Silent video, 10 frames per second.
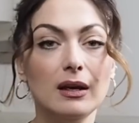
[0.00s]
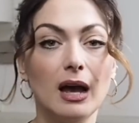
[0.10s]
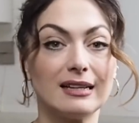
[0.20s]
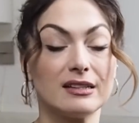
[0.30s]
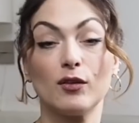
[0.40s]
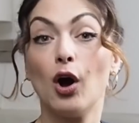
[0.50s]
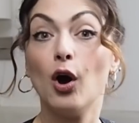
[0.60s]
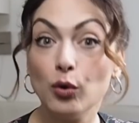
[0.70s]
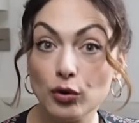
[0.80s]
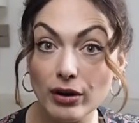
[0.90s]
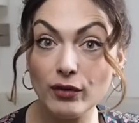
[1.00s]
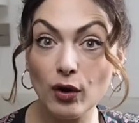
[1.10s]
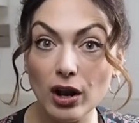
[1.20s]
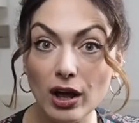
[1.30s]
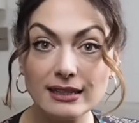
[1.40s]
As I've got older, I've
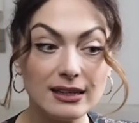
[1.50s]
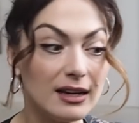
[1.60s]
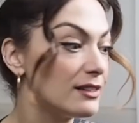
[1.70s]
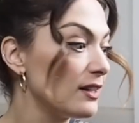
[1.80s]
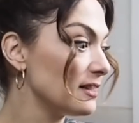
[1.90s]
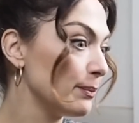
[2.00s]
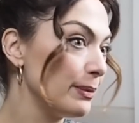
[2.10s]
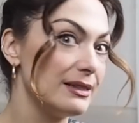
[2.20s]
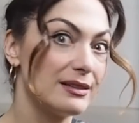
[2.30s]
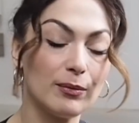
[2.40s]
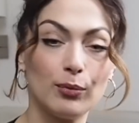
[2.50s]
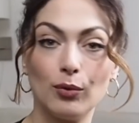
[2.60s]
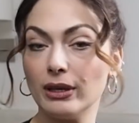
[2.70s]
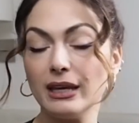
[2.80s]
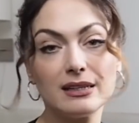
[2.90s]
got lighter. So there's some pieces that I
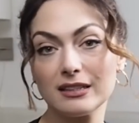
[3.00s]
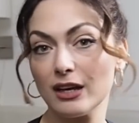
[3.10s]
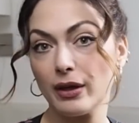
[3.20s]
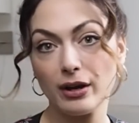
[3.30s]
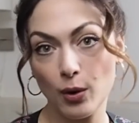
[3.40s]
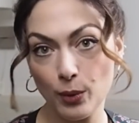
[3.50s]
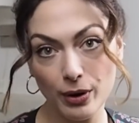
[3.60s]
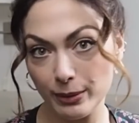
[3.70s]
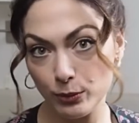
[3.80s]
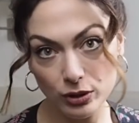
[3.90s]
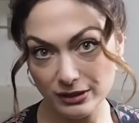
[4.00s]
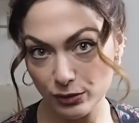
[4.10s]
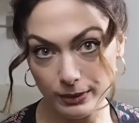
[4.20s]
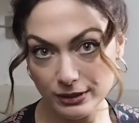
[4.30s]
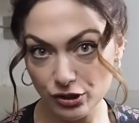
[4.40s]
bought years ago that I can't wear anymore because they're
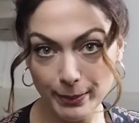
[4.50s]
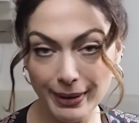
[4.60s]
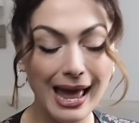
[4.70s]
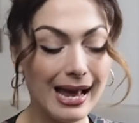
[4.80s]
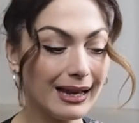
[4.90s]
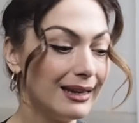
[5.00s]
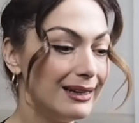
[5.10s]
almost jet black.